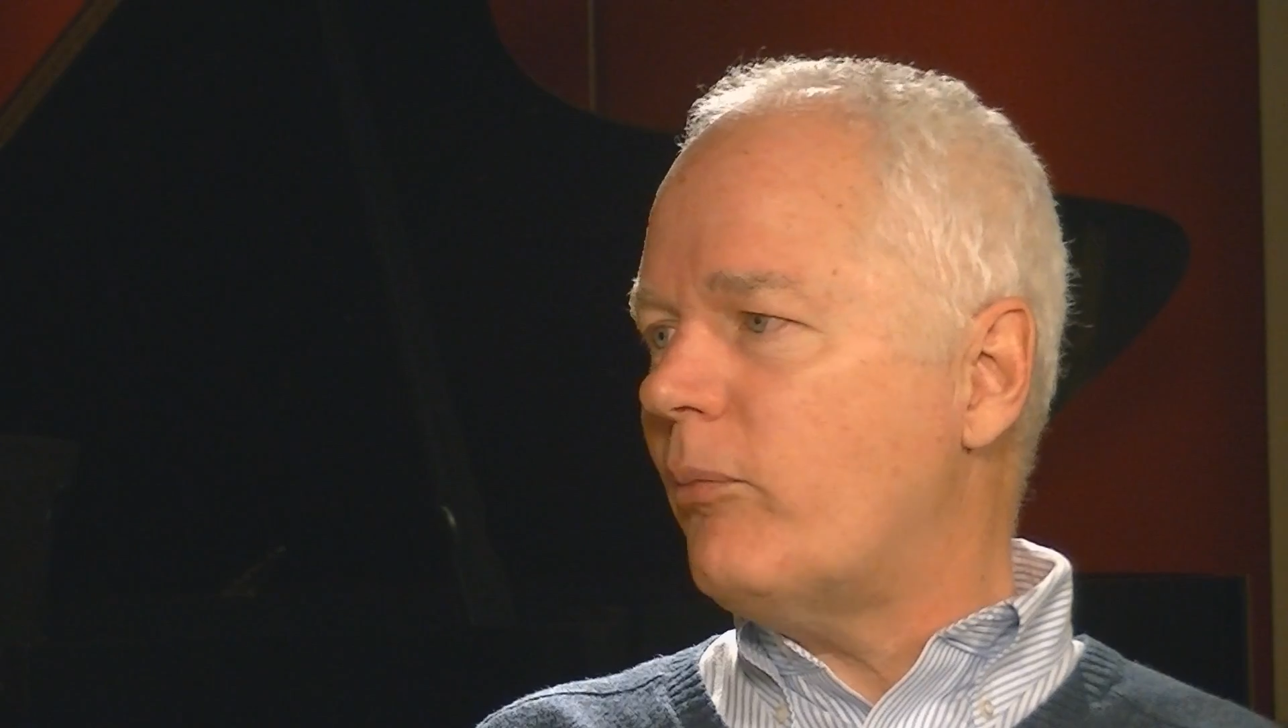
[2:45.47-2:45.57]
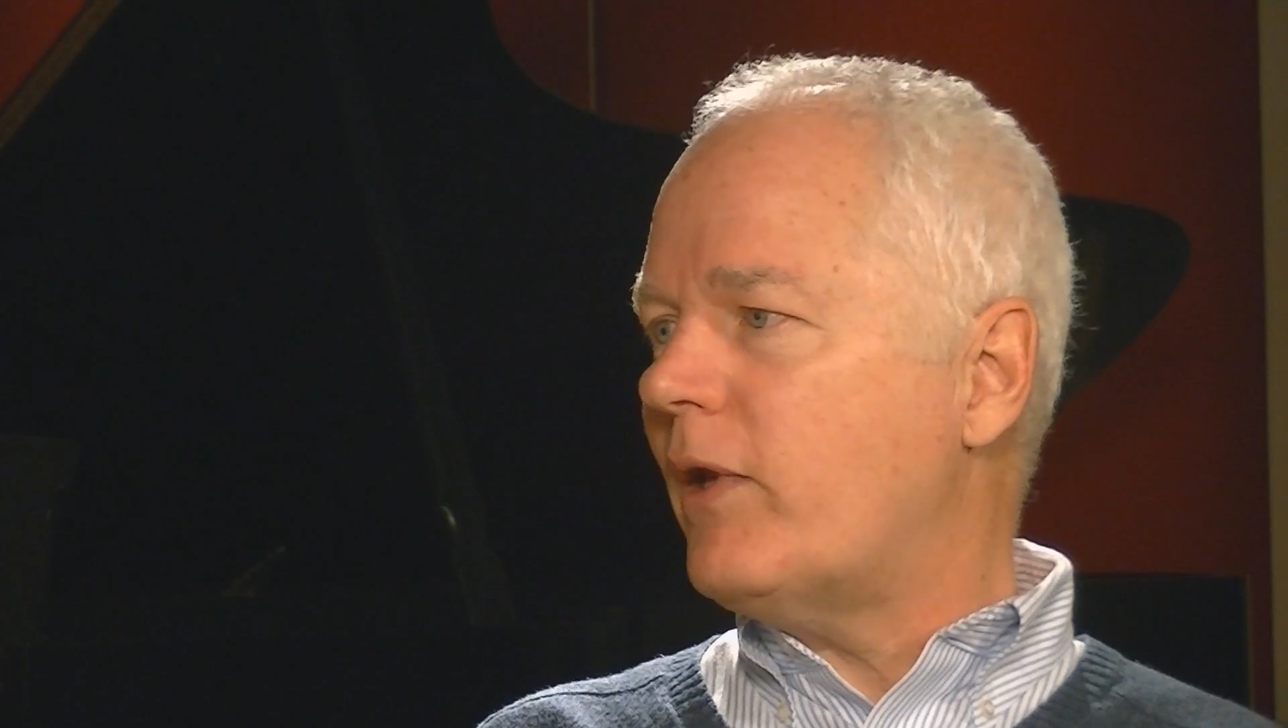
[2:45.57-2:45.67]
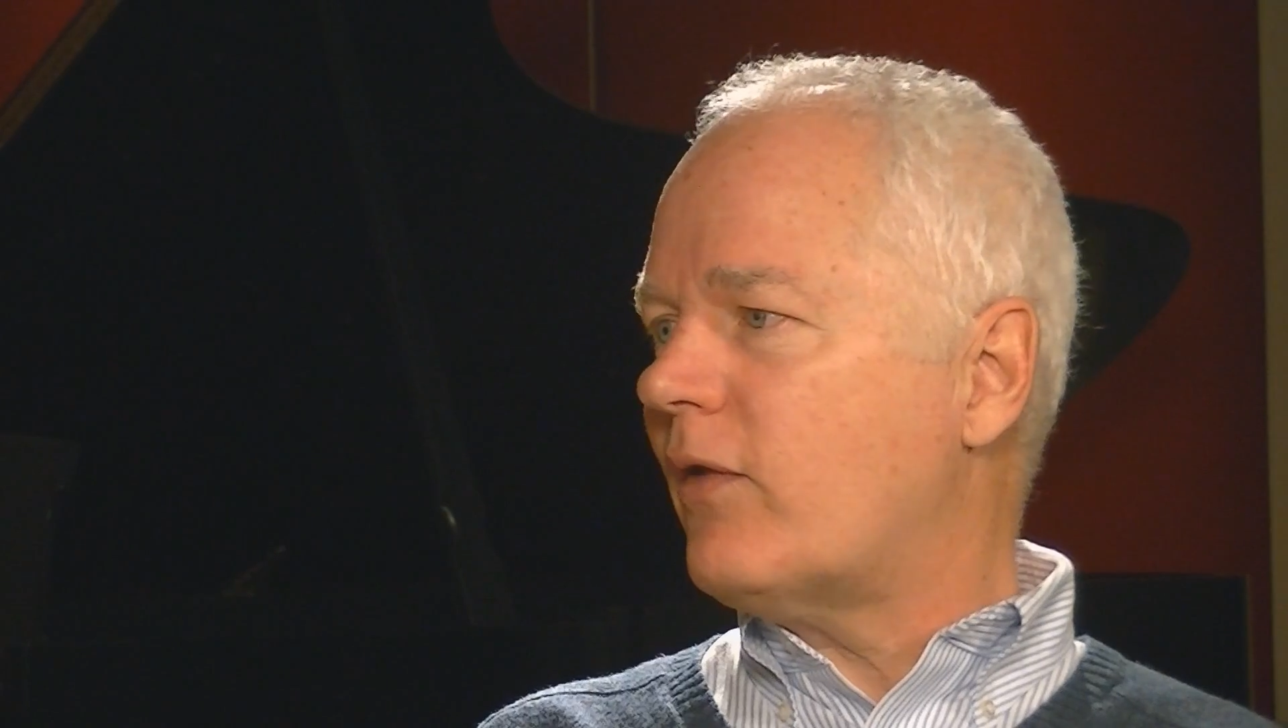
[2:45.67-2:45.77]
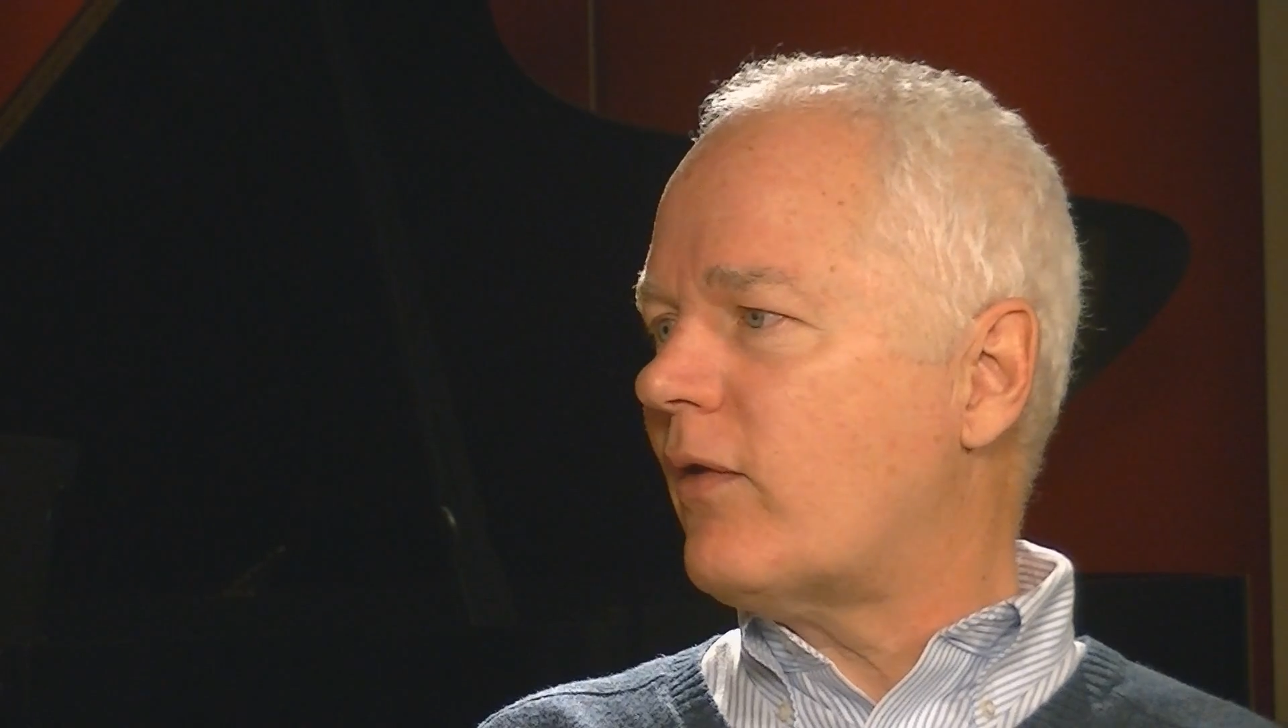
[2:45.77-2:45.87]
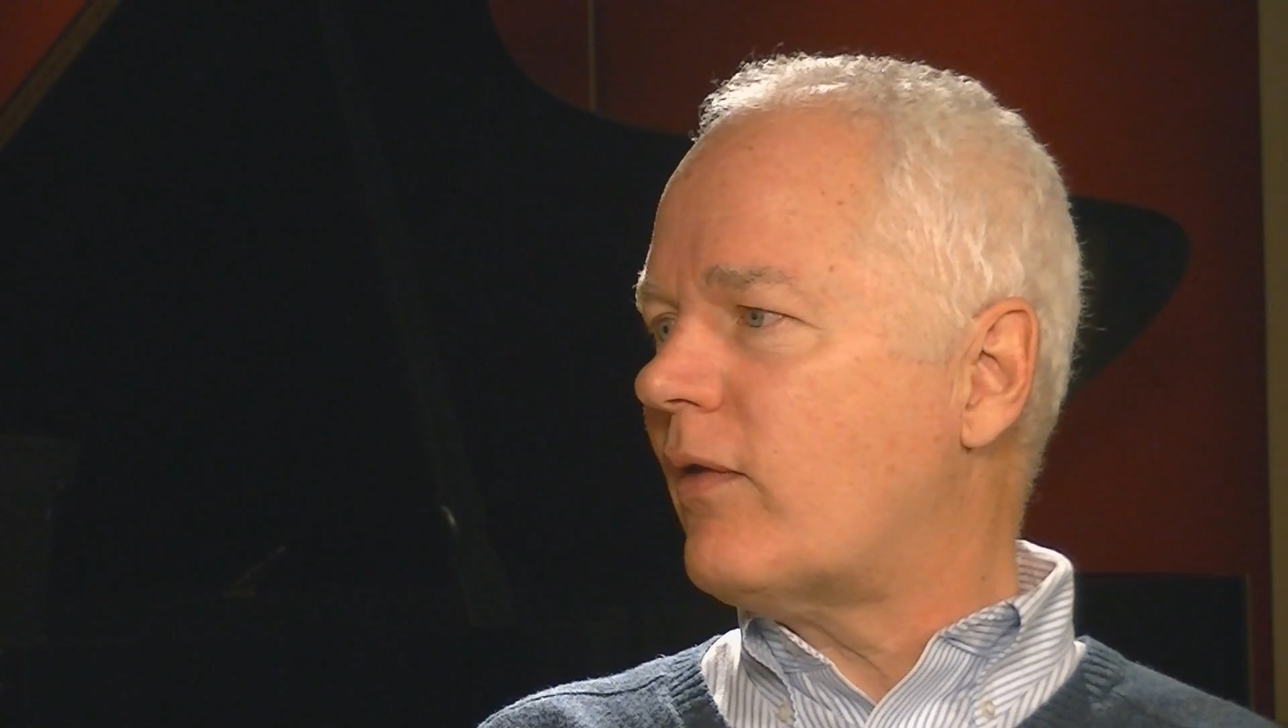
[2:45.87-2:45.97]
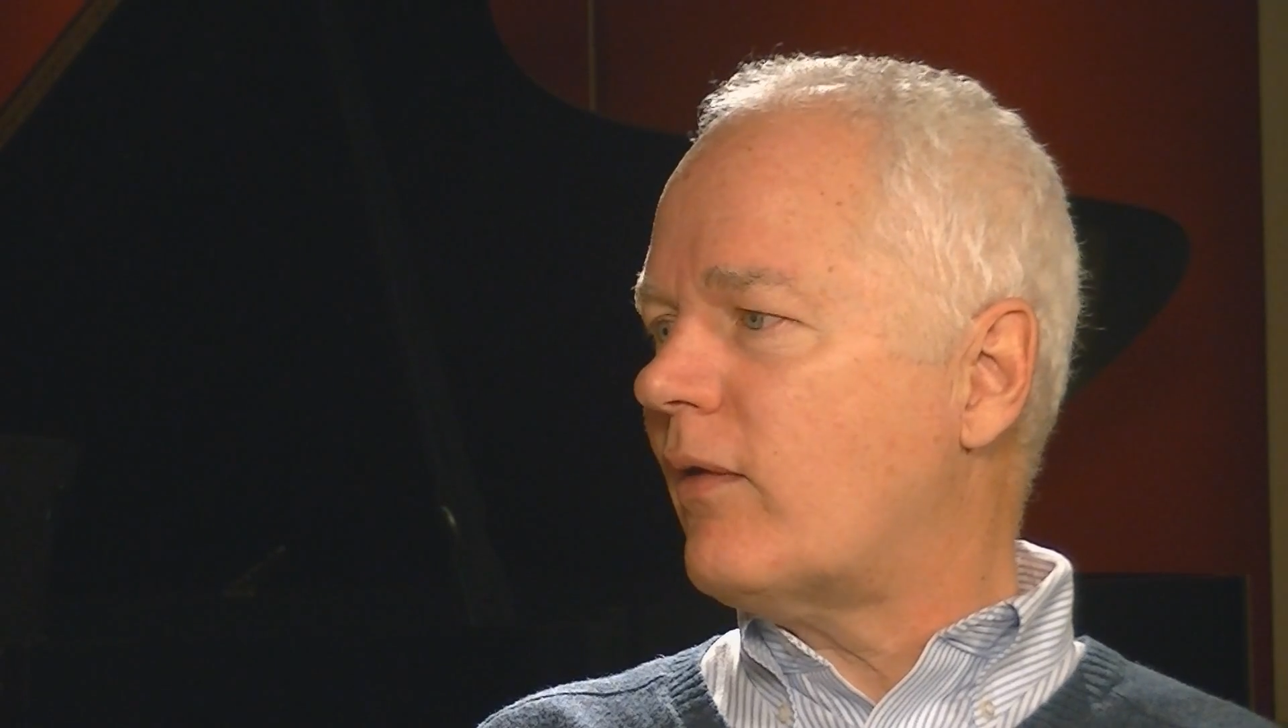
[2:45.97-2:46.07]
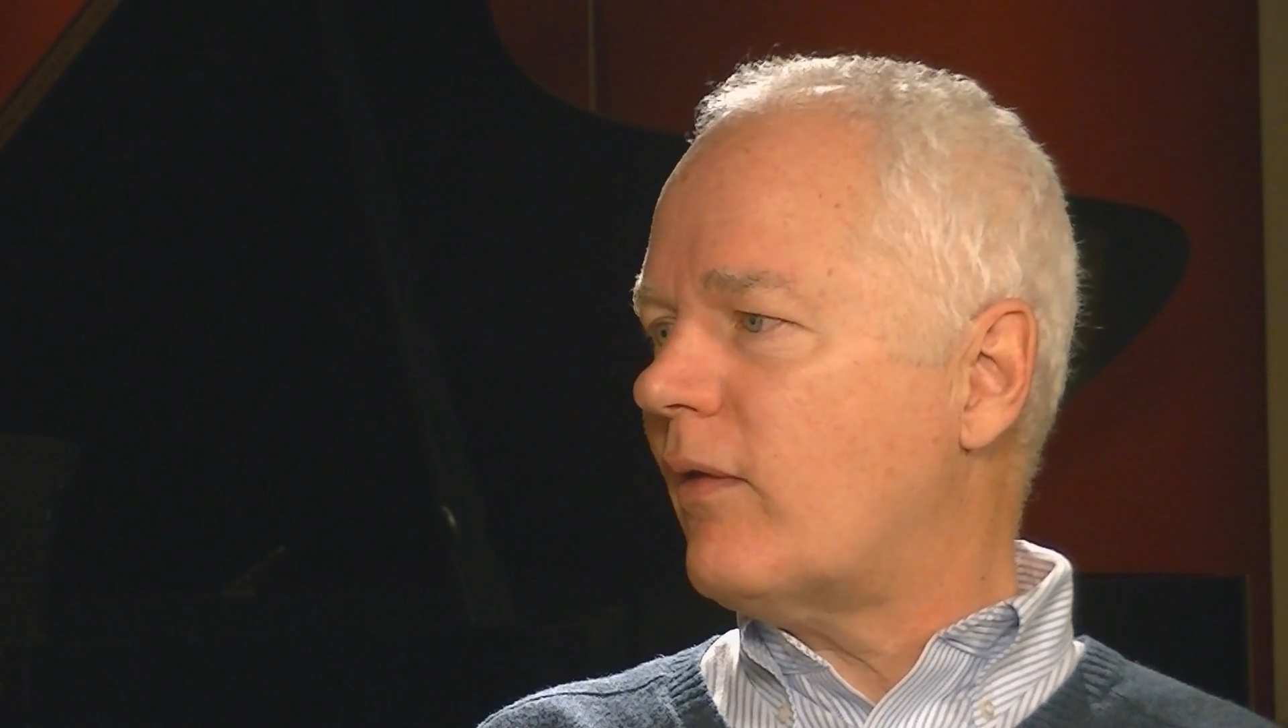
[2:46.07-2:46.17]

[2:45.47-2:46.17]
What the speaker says: bits